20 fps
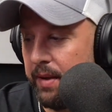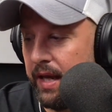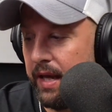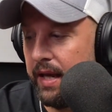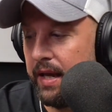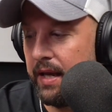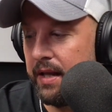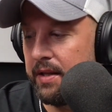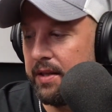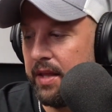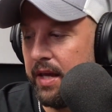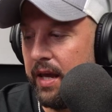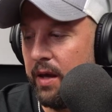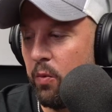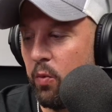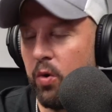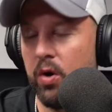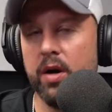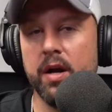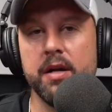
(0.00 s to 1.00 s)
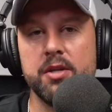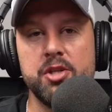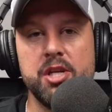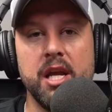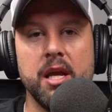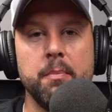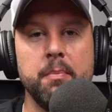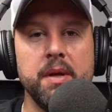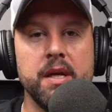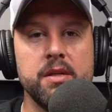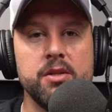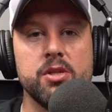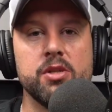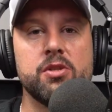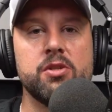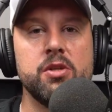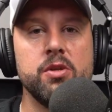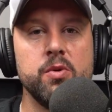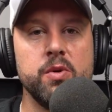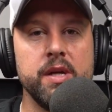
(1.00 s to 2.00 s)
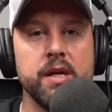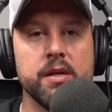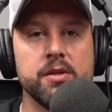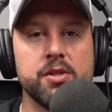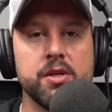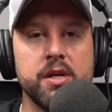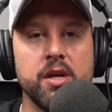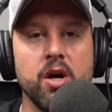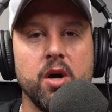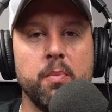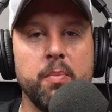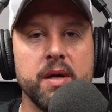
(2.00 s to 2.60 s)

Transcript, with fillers: and they were a champion just two years ago,